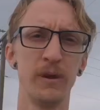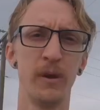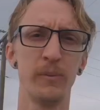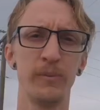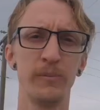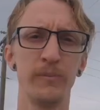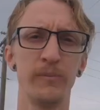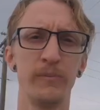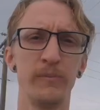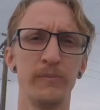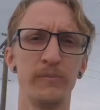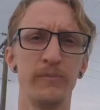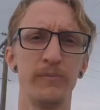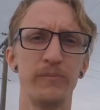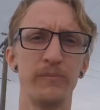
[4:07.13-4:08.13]
up and
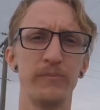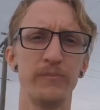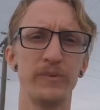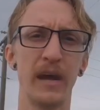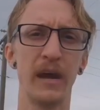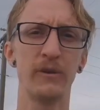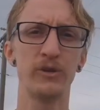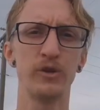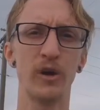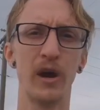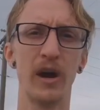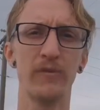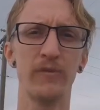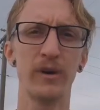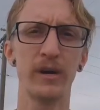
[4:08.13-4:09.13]
down your
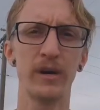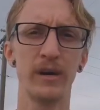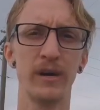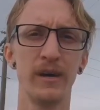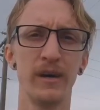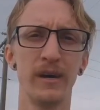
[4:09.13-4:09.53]
driveway.